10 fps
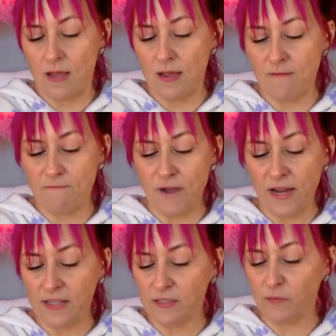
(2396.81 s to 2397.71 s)
He
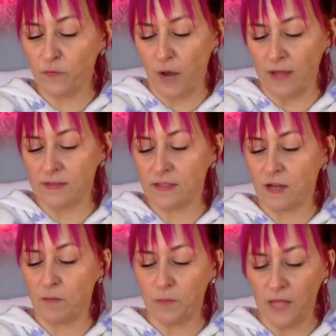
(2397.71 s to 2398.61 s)
invited some
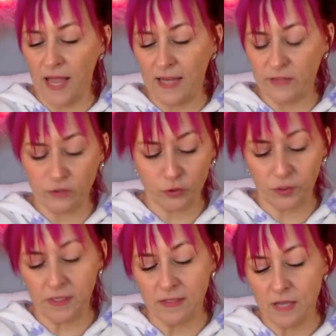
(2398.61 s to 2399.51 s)
friends to come play in
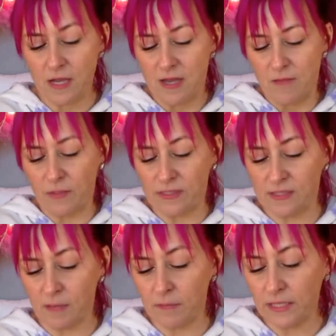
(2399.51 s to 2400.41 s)
his trees,
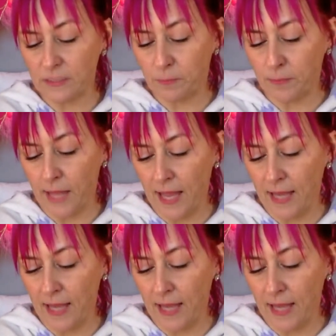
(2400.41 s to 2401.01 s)
but some liked to